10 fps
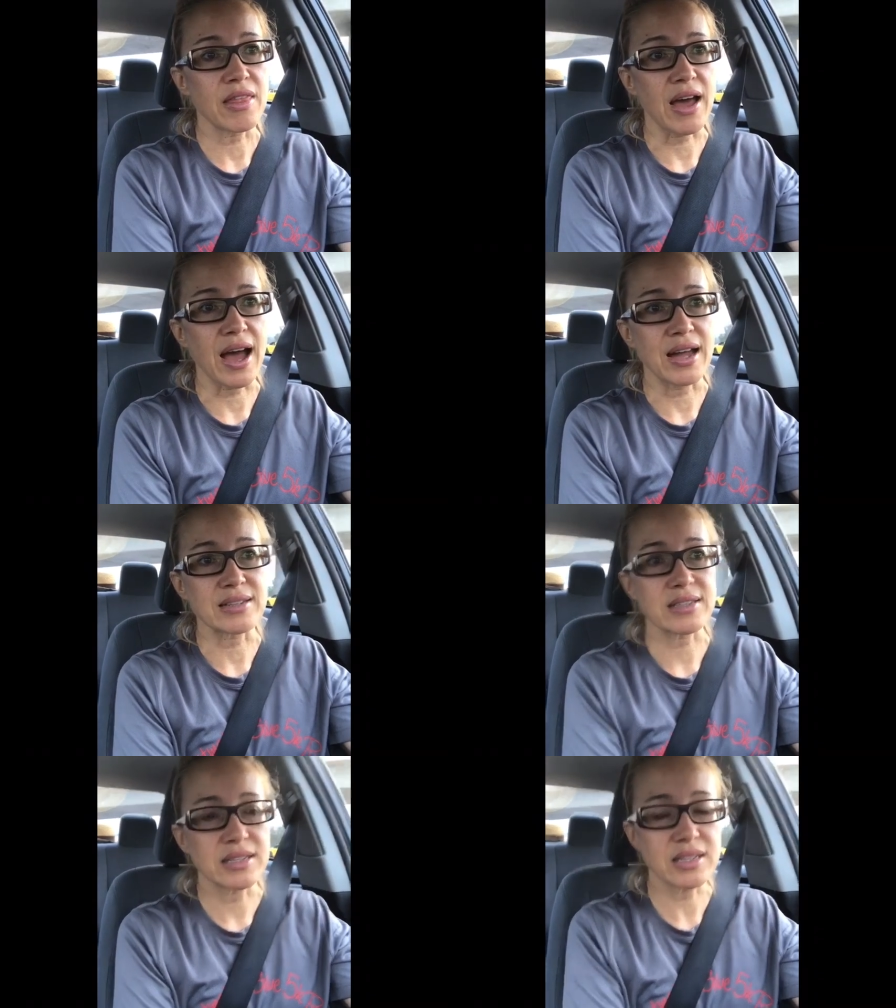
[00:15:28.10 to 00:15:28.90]
that
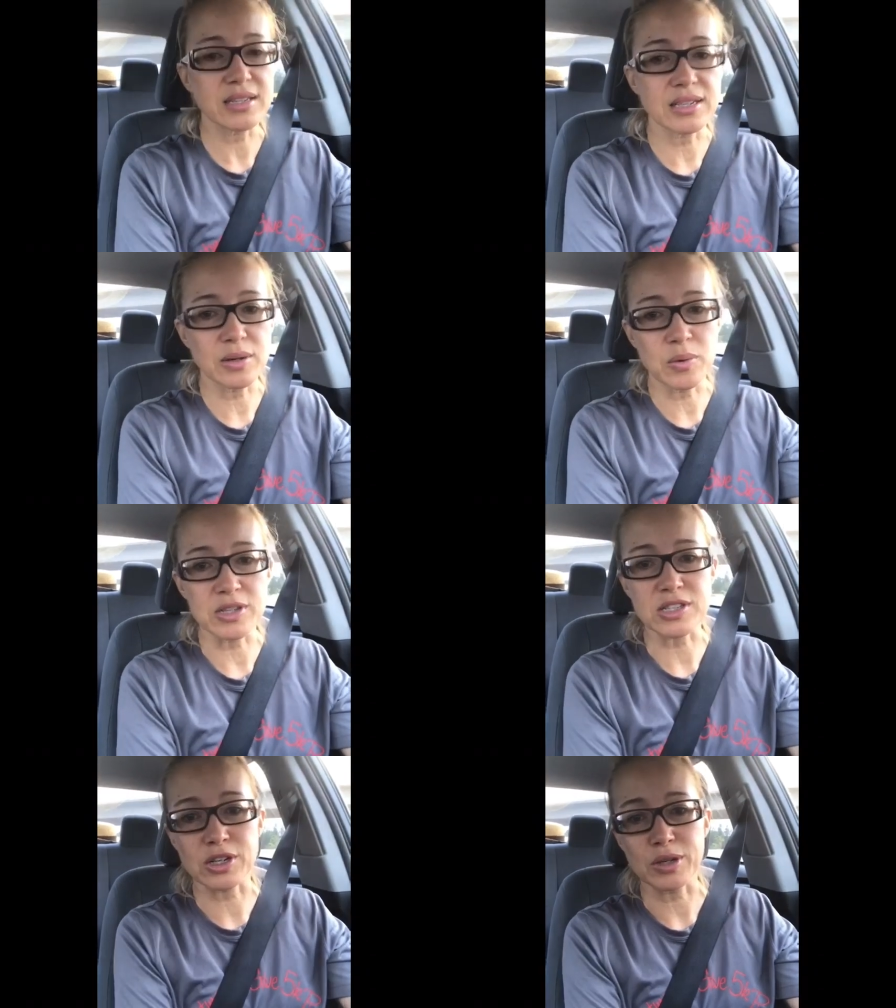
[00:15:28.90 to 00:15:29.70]
it
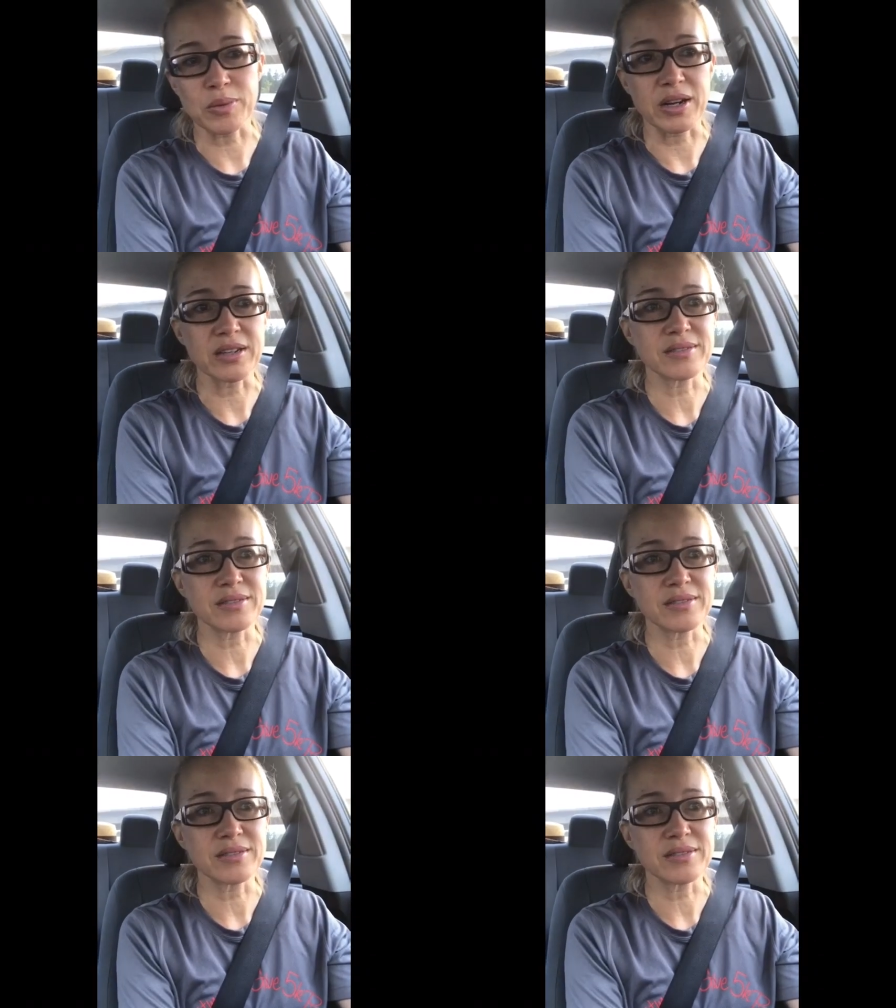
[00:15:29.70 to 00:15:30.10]
was a good one.